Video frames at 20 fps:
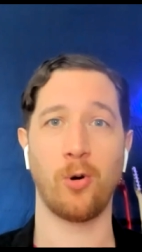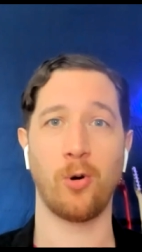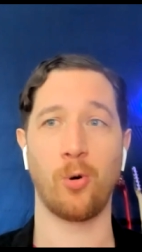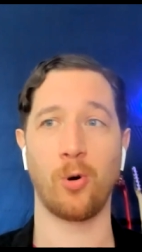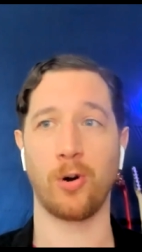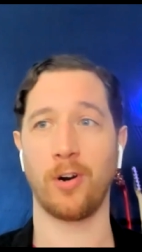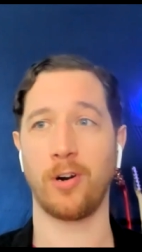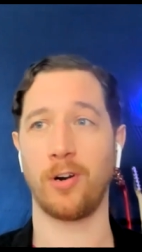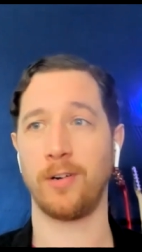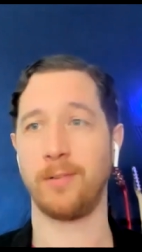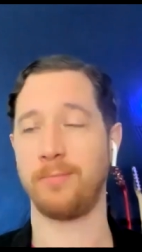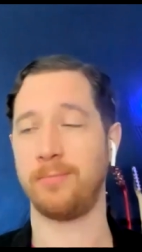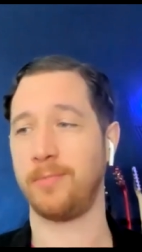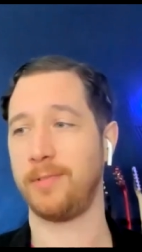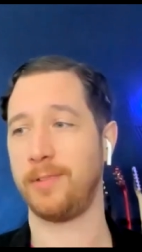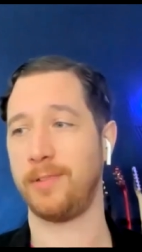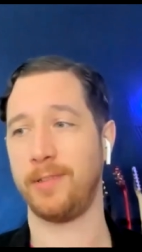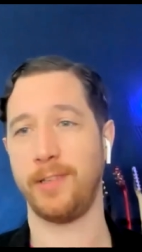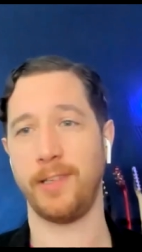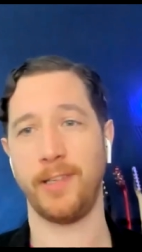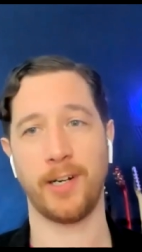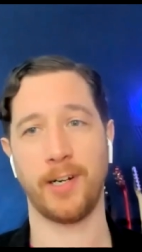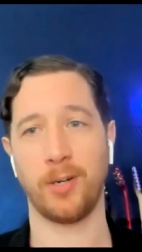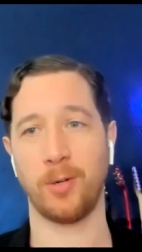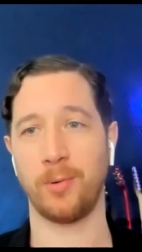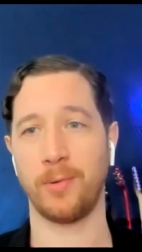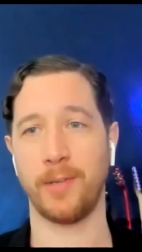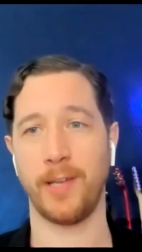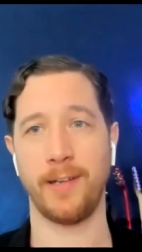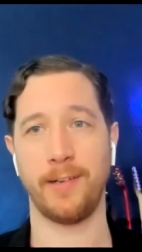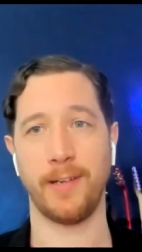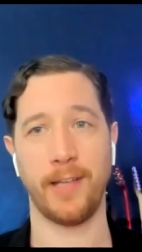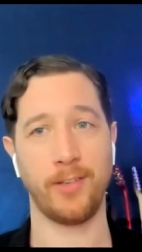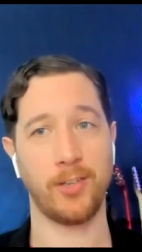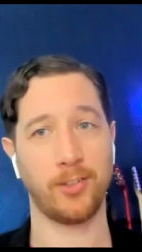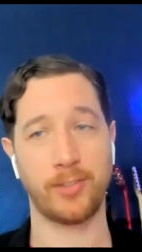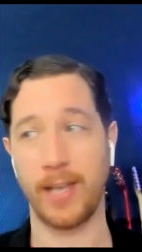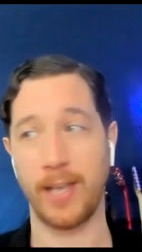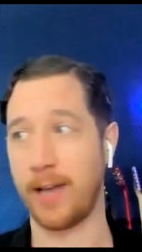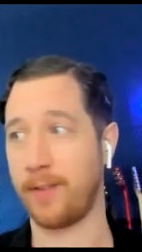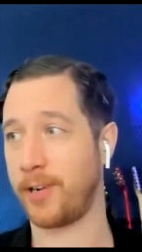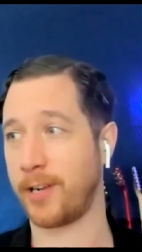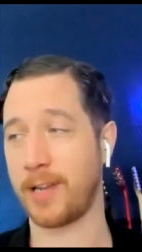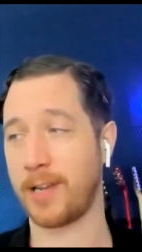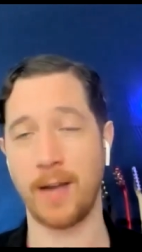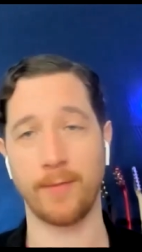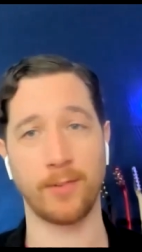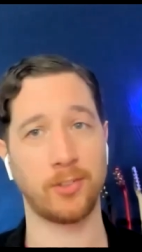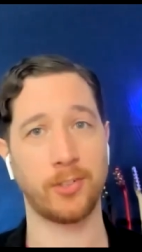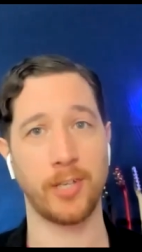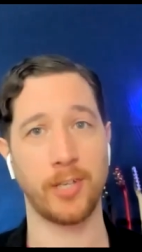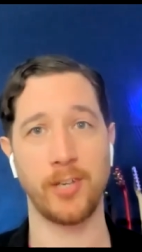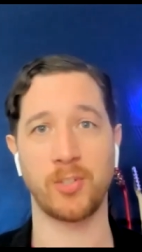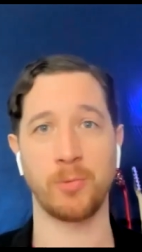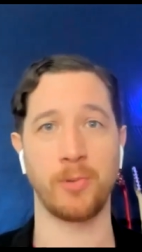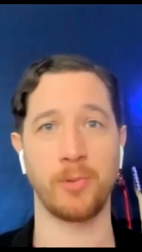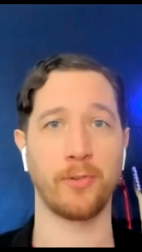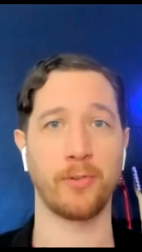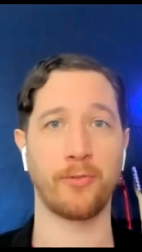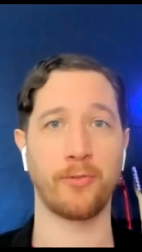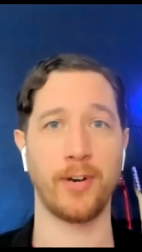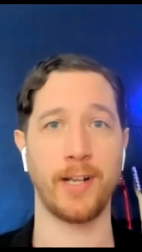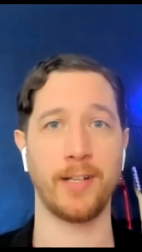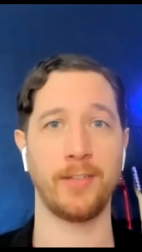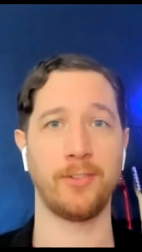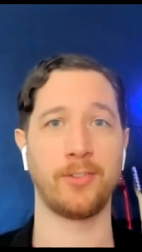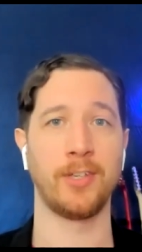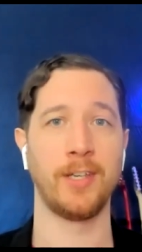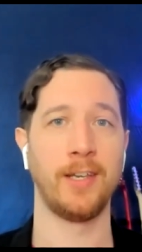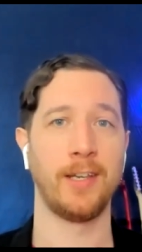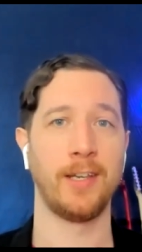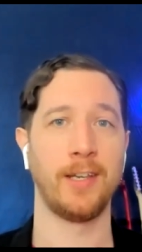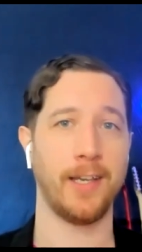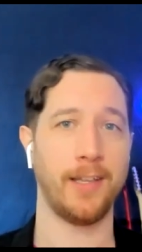or and then just having a conversation with your friends.